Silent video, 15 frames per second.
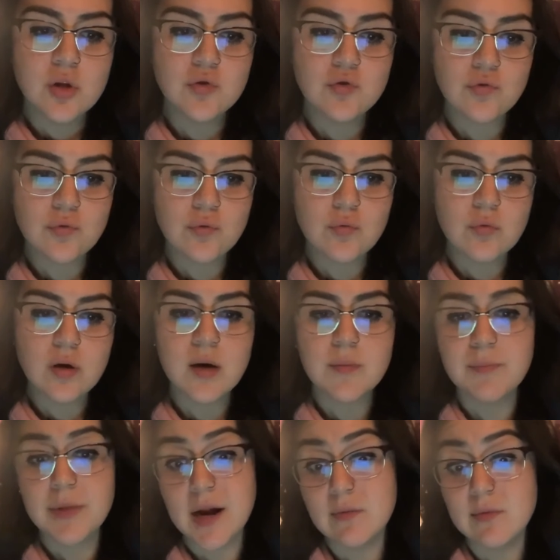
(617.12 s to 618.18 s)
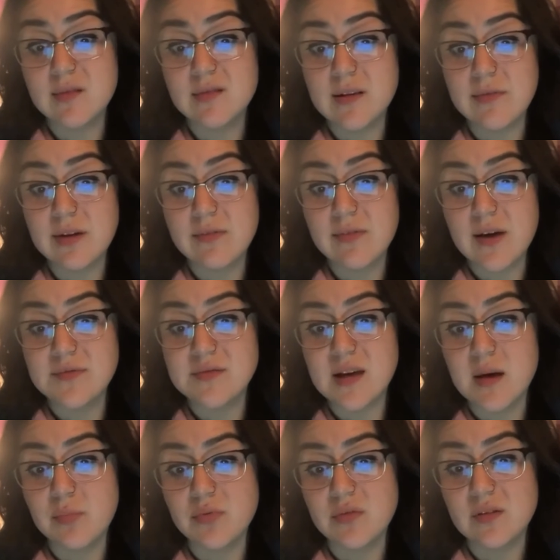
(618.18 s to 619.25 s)
2, compared with 75
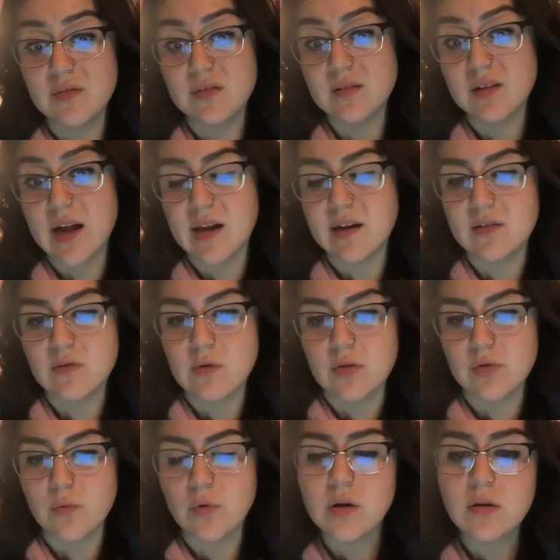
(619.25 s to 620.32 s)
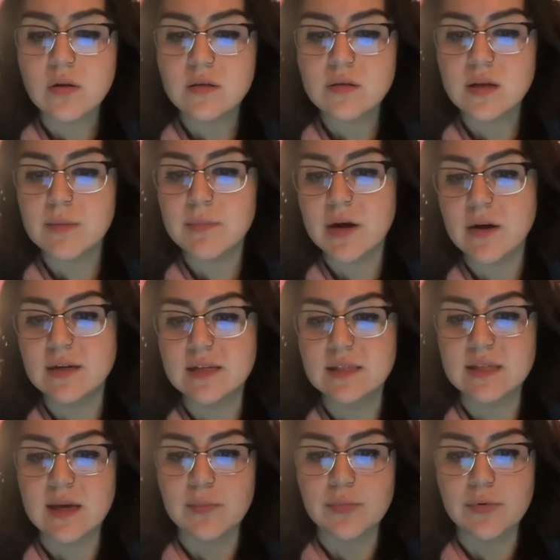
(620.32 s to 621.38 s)
samples of societies around the world, the American
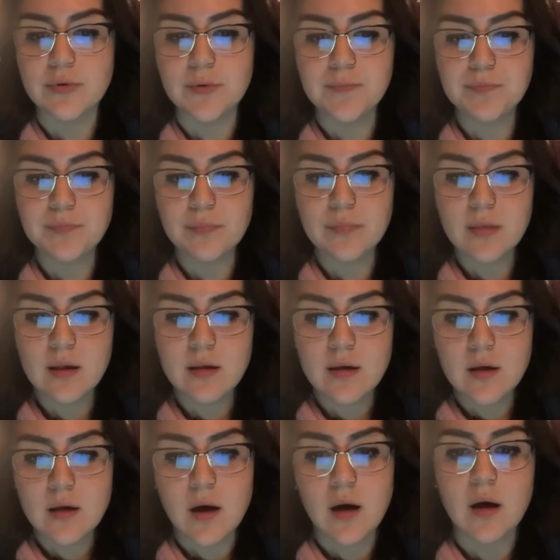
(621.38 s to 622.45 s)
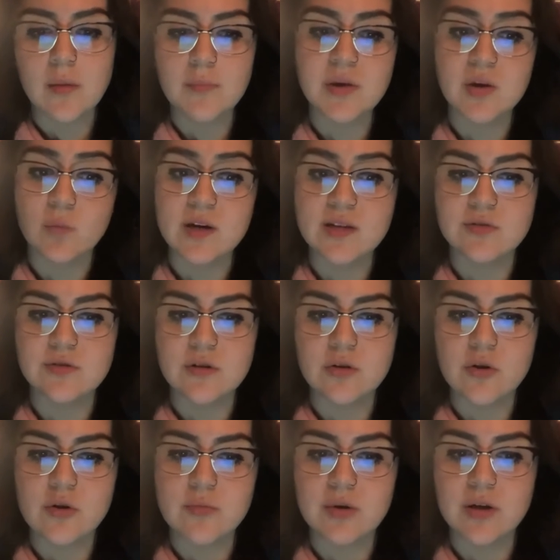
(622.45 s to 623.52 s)
sample, Midwestern,
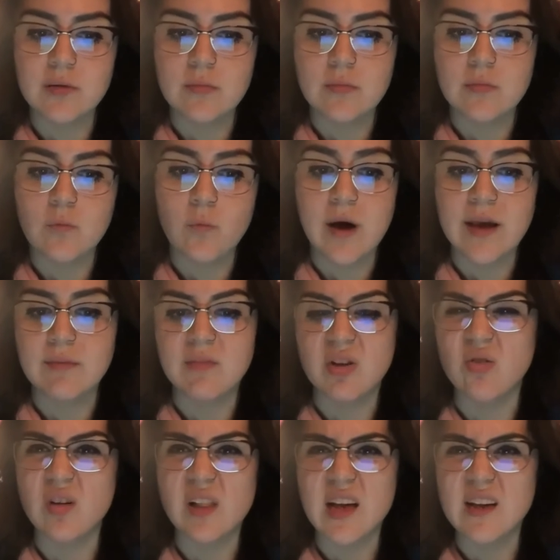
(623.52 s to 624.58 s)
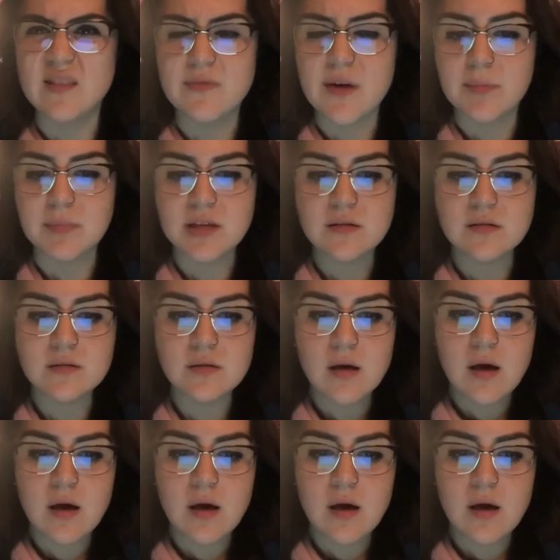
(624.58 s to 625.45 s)
urban, white, middle-class families,